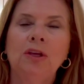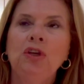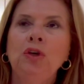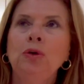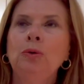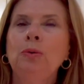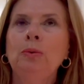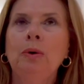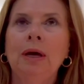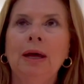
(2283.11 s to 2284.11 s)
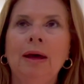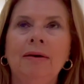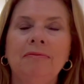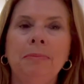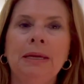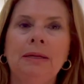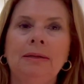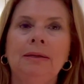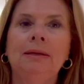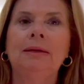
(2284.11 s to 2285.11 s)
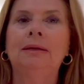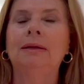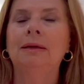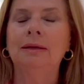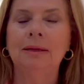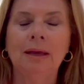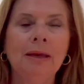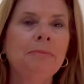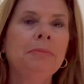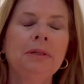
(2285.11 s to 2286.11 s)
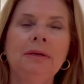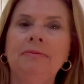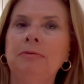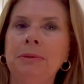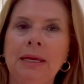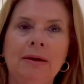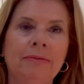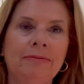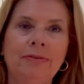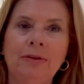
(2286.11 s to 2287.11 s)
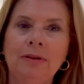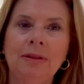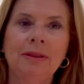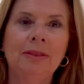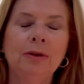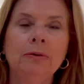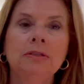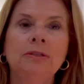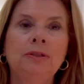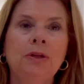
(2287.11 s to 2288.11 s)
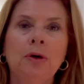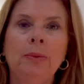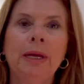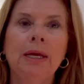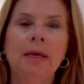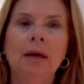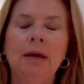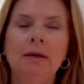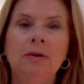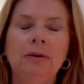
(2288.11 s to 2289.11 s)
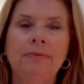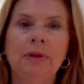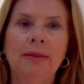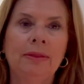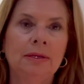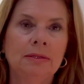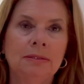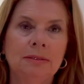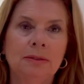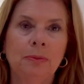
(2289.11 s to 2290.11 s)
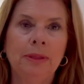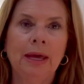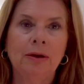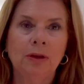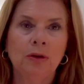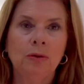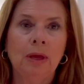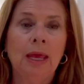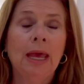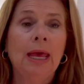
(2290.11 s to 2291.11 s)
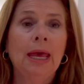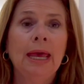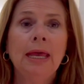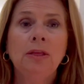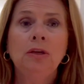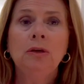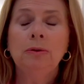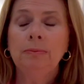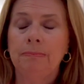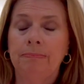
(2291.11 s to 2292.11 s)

You have been unbelievably helpful. There is no way I could have done this without you. And, you know,